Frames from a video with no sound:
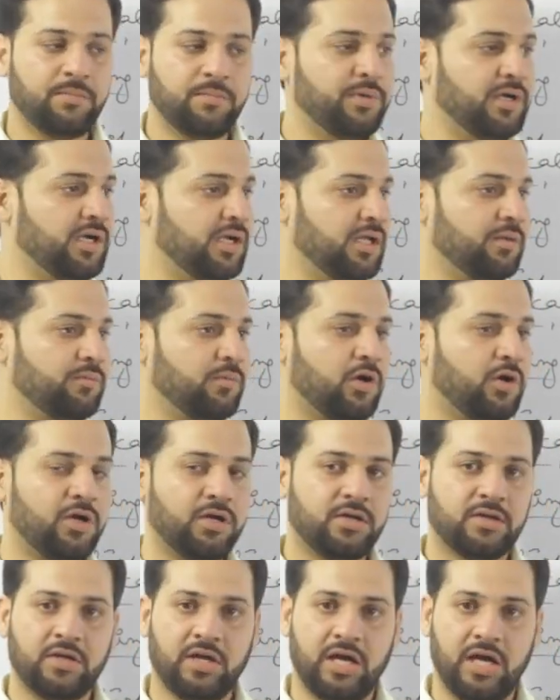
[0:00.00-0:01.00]
prelim
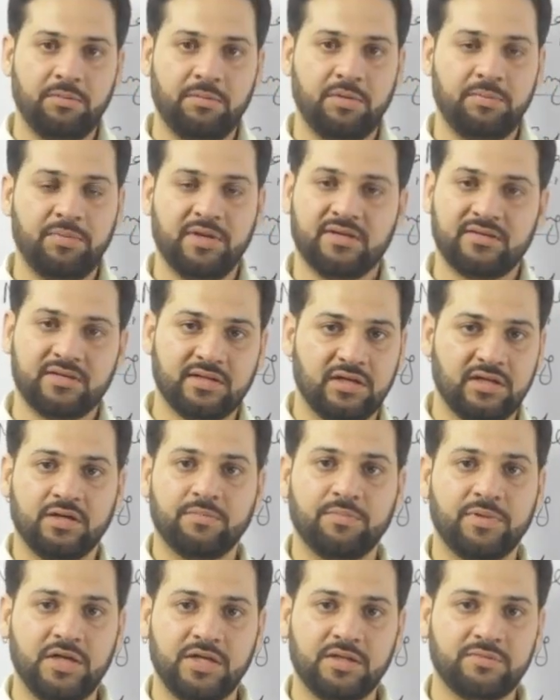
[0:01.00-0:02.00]
or IBPS
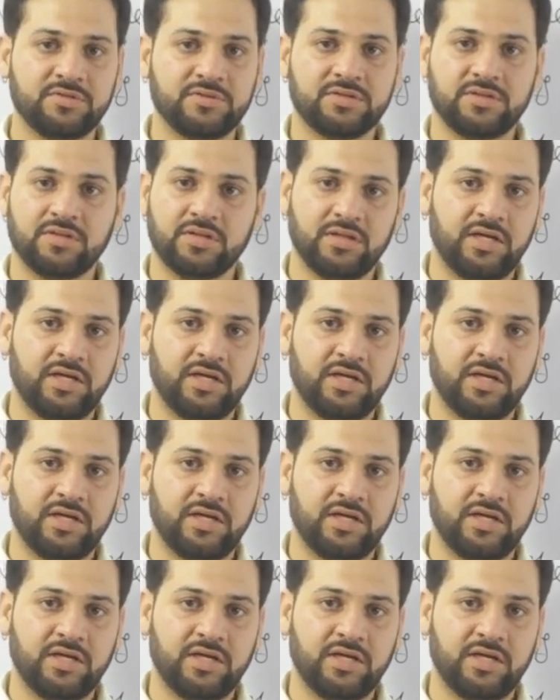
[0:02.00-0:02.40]
clerk prelims,